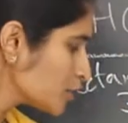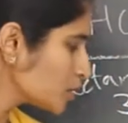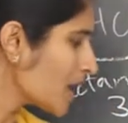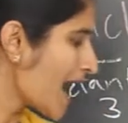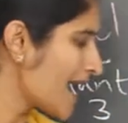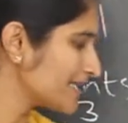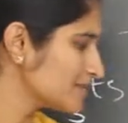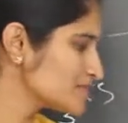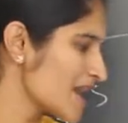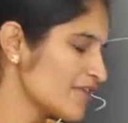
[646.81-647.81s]
2
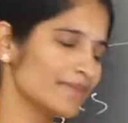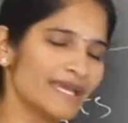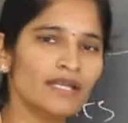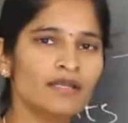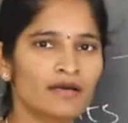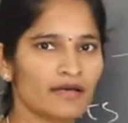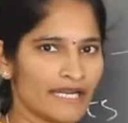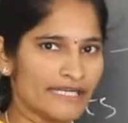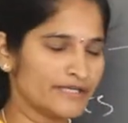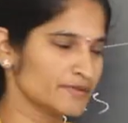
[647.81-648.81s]
atoms have been
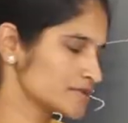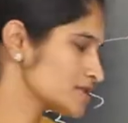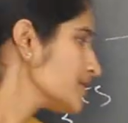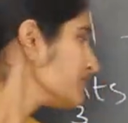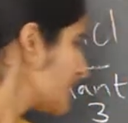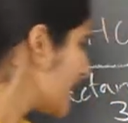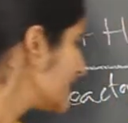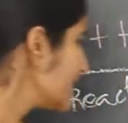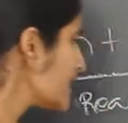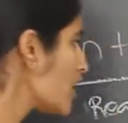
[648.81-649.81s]
reduced. And
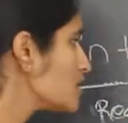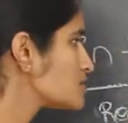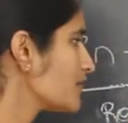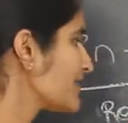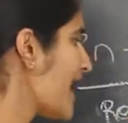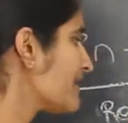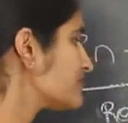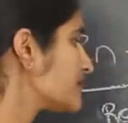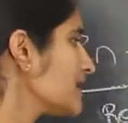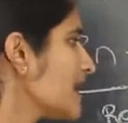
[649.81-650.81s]
here also we
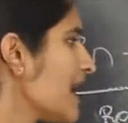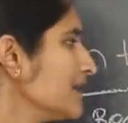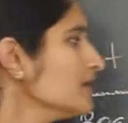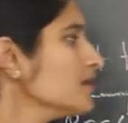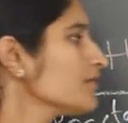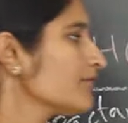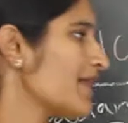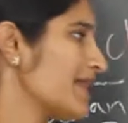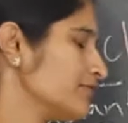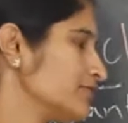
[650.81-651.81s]
have 3 and
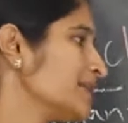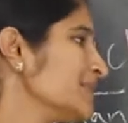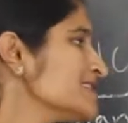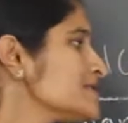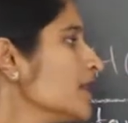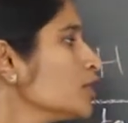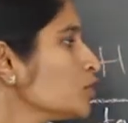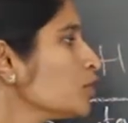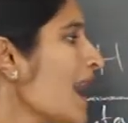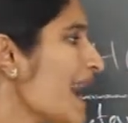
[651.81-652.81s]
5. That means
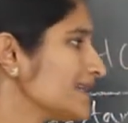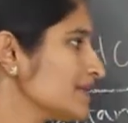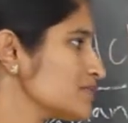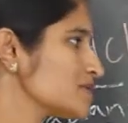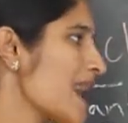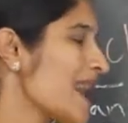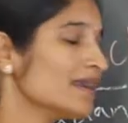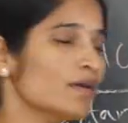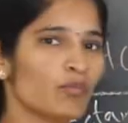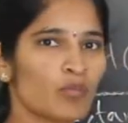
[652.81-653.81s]
2 atoms are
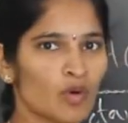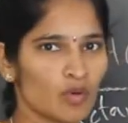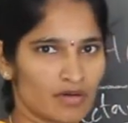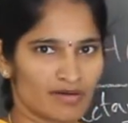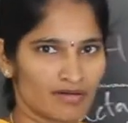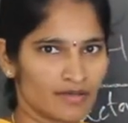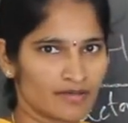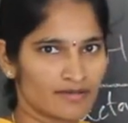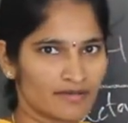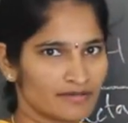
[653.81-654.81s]
more.
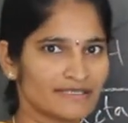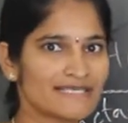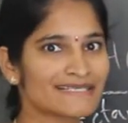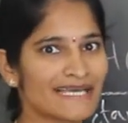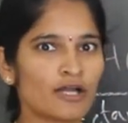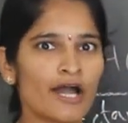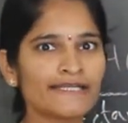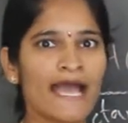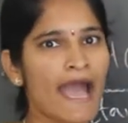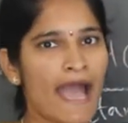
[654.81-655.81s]
This
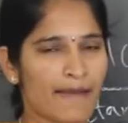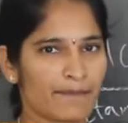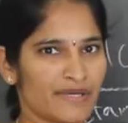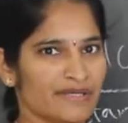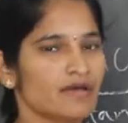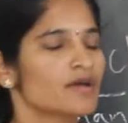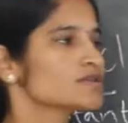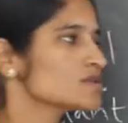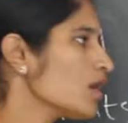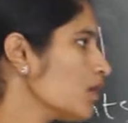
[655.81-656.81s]
cannot happen.
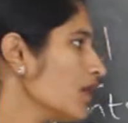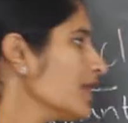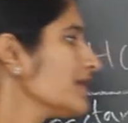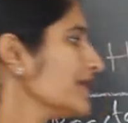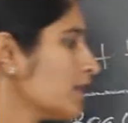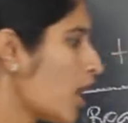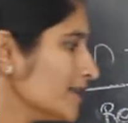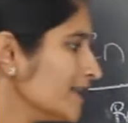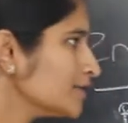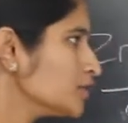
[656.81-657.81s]
So in
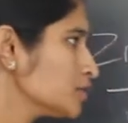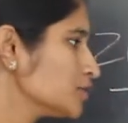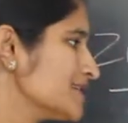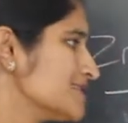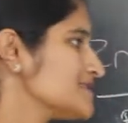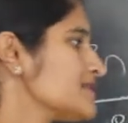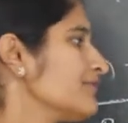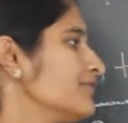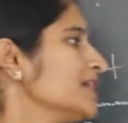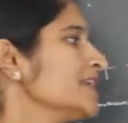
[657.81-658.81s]
order to do
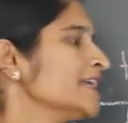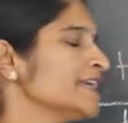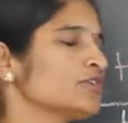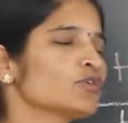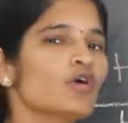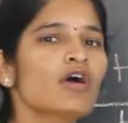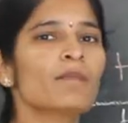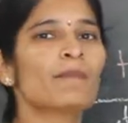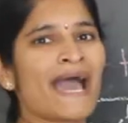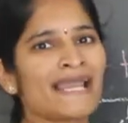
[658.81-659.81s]
this, we need to
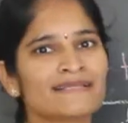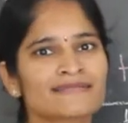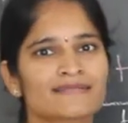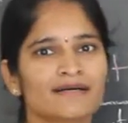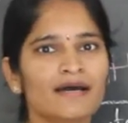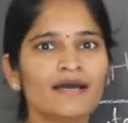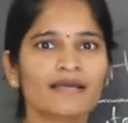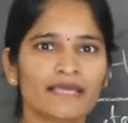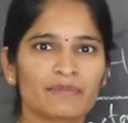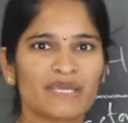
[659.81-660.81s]
balance the
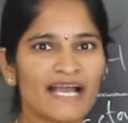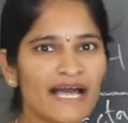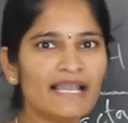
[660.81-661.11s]
chemical